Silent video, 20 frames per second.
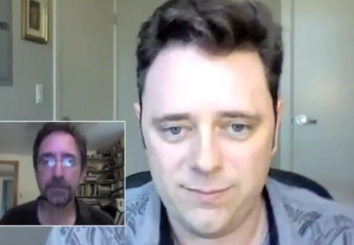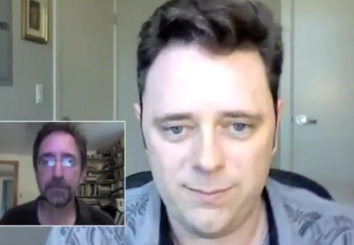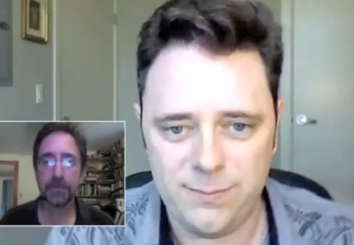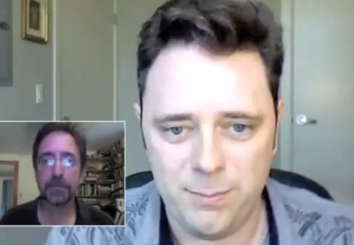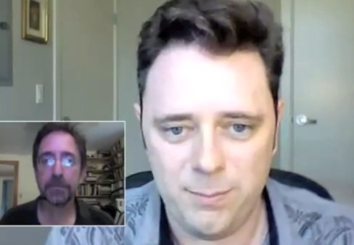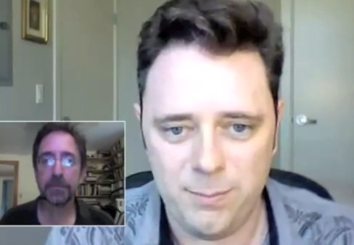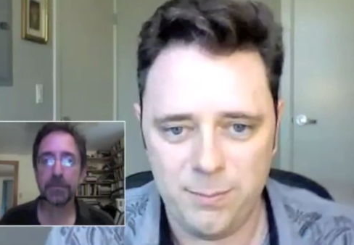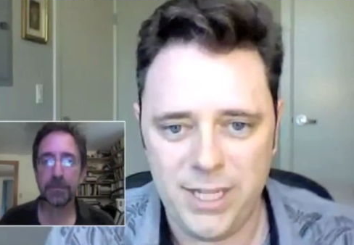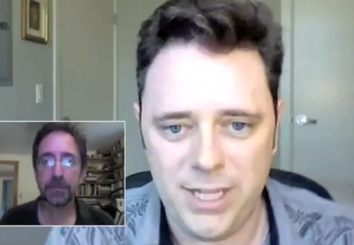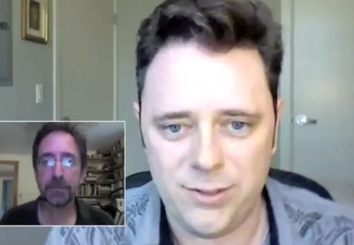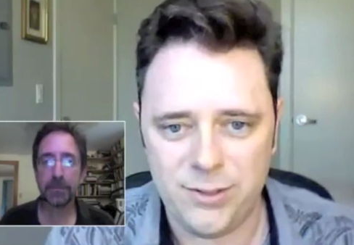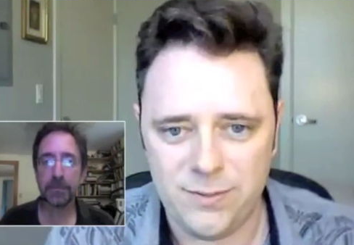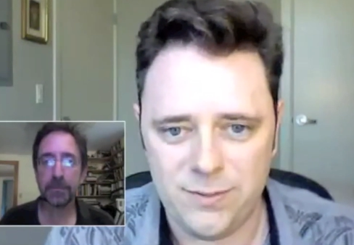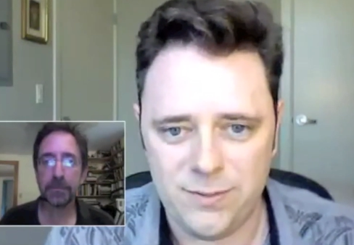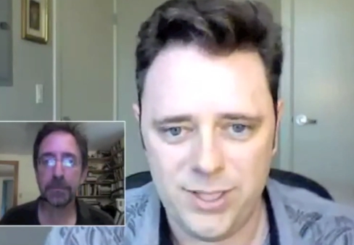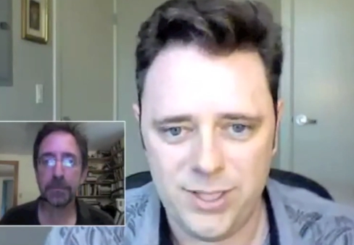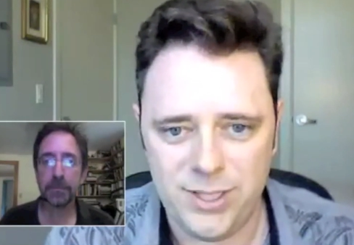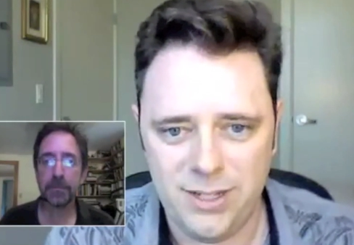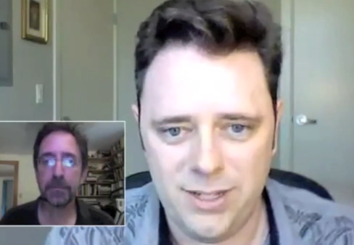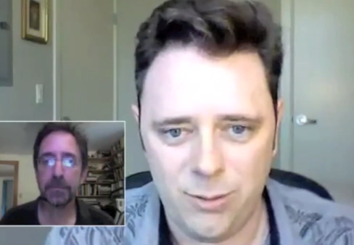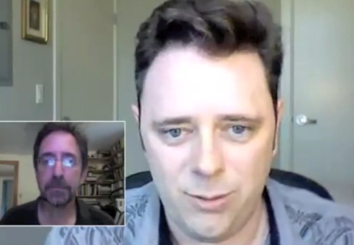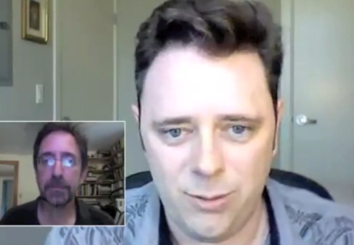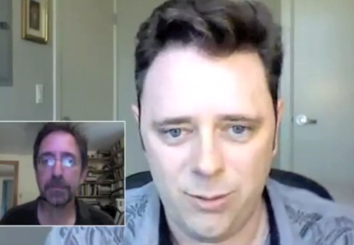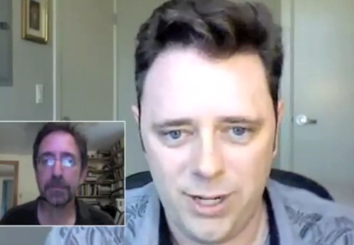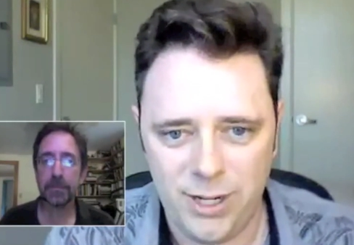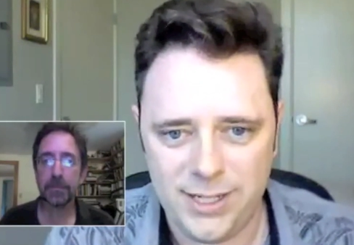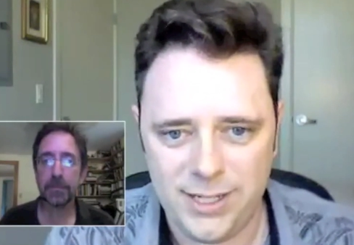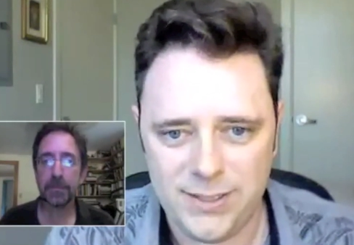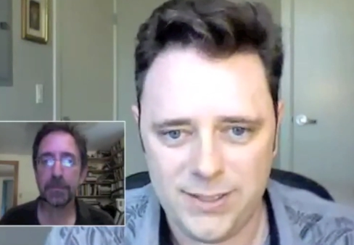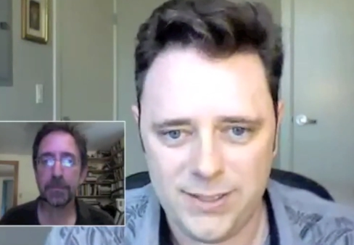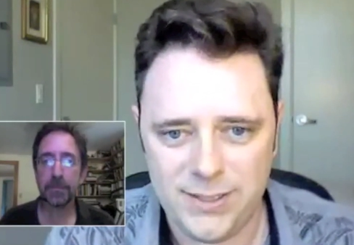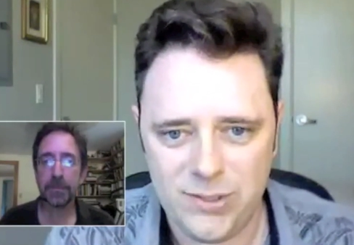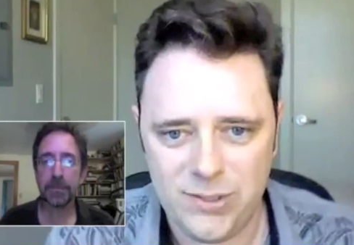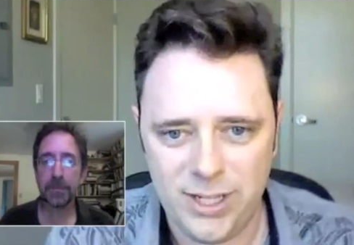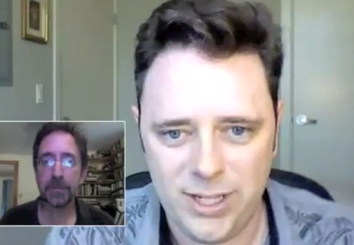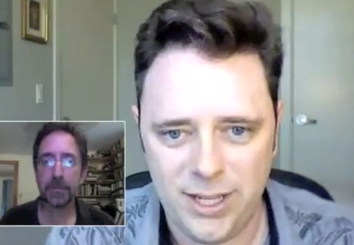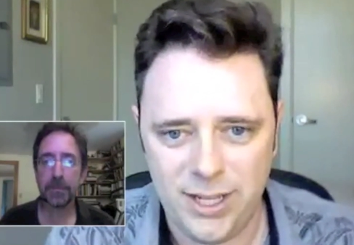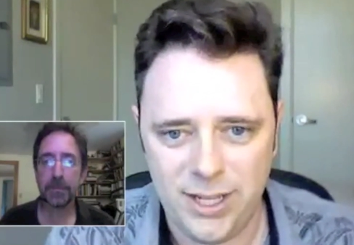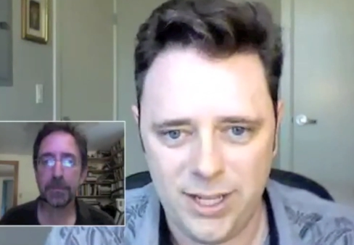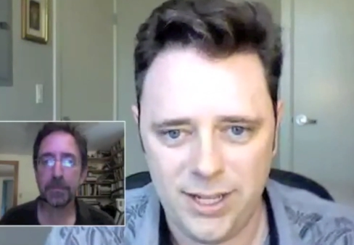Speaker 1: meters of sea level rise
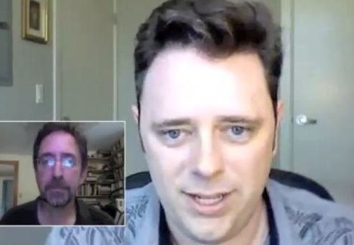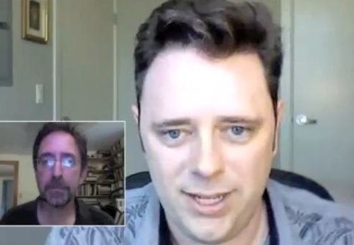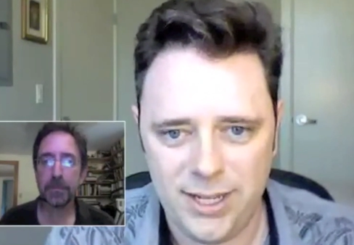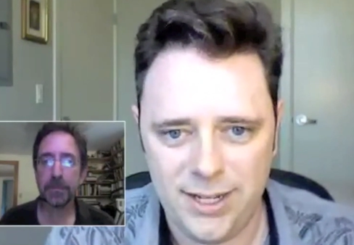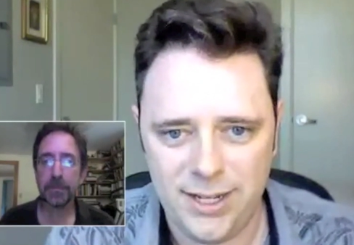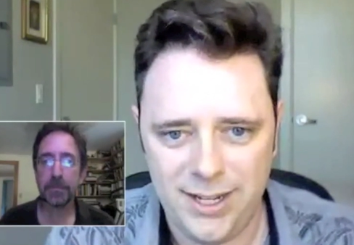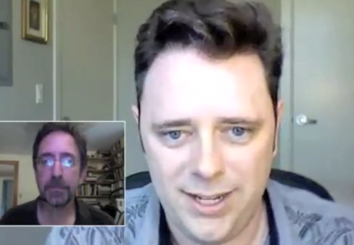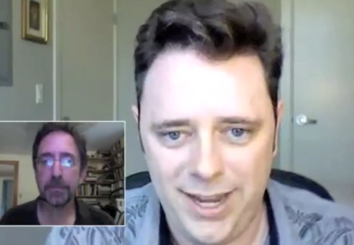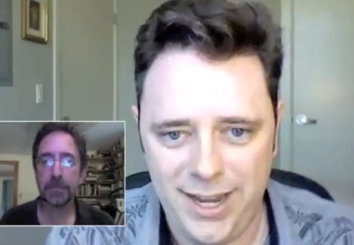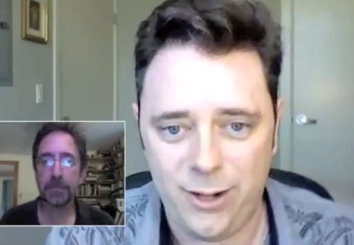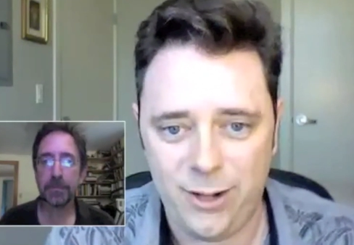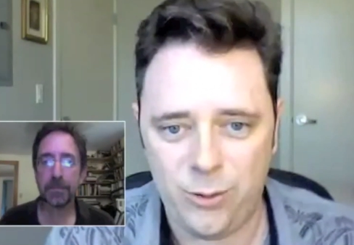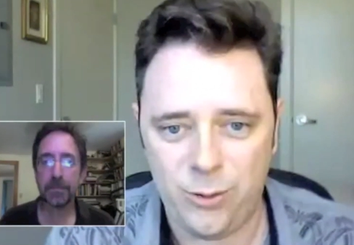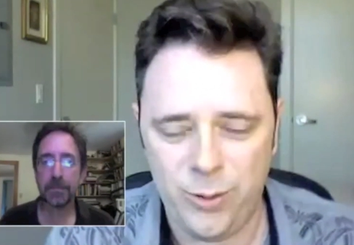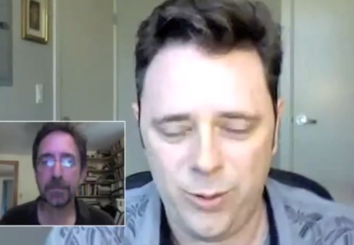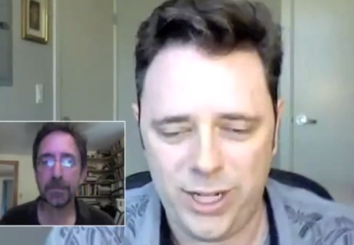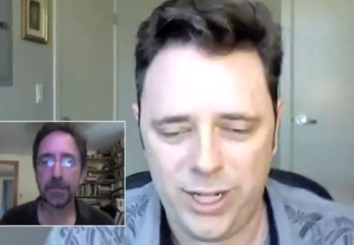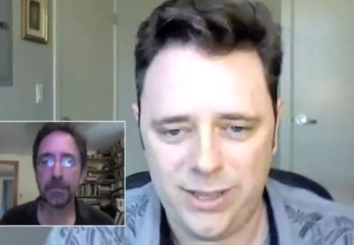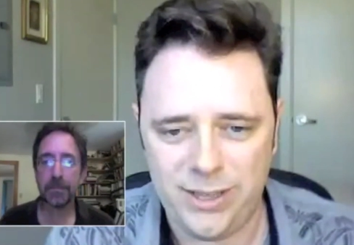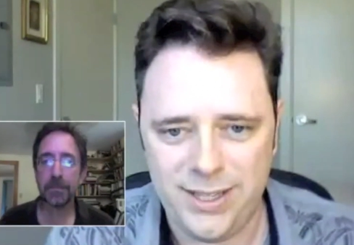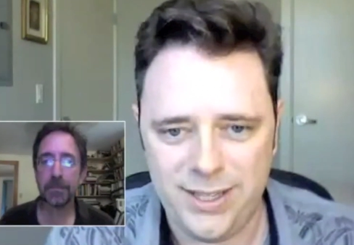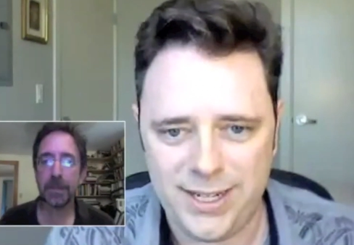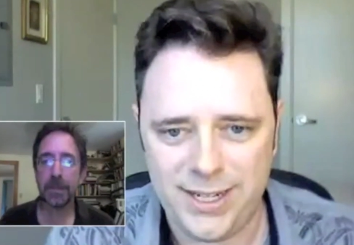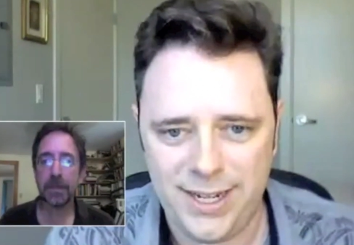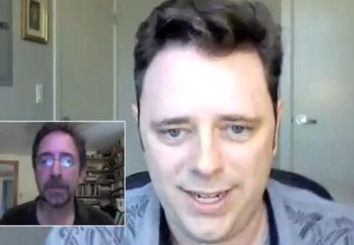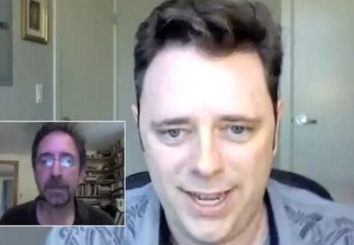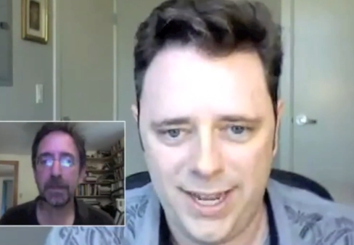uh, and, and how quickly that could